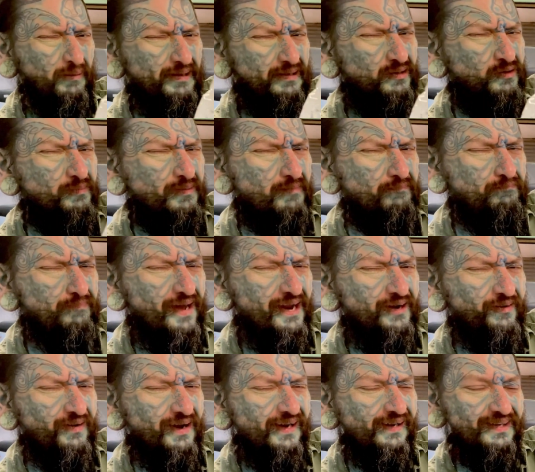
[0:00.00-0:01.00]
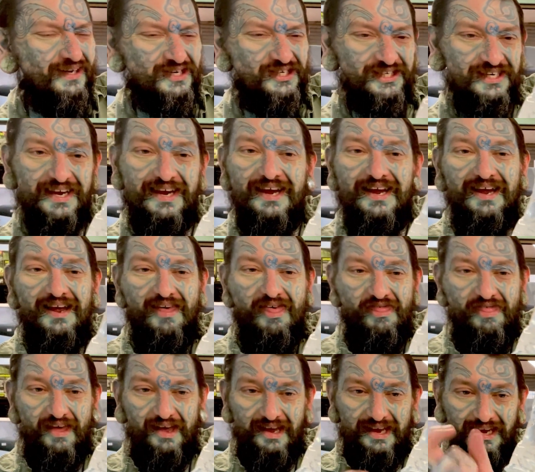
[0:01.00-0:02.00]
a little bit better English.
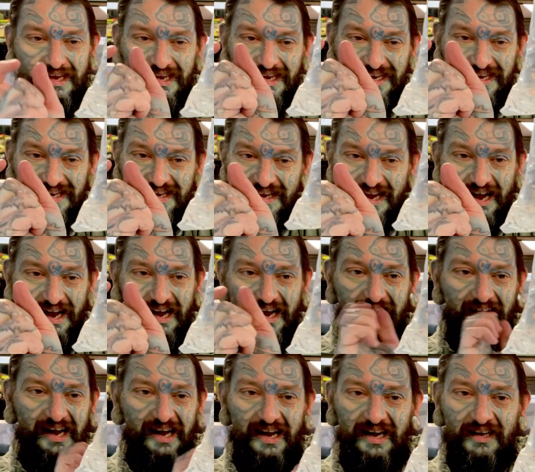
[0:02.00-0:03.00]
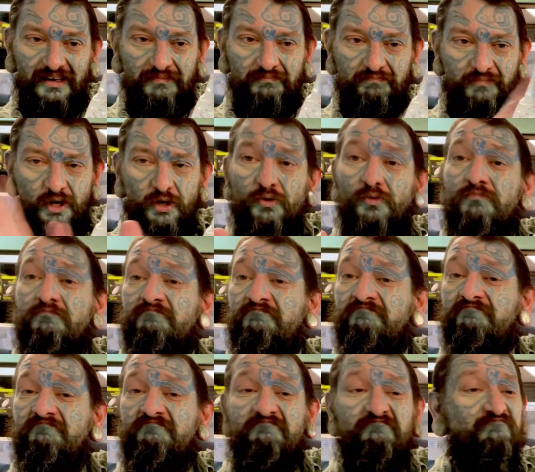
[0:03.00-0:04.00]
They are cool.
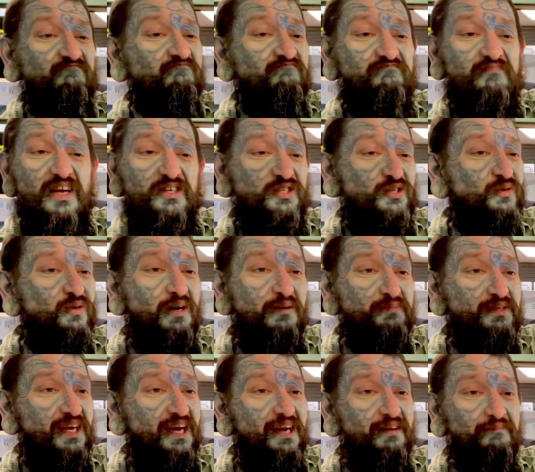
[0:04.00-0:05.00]
That's all I'm saying.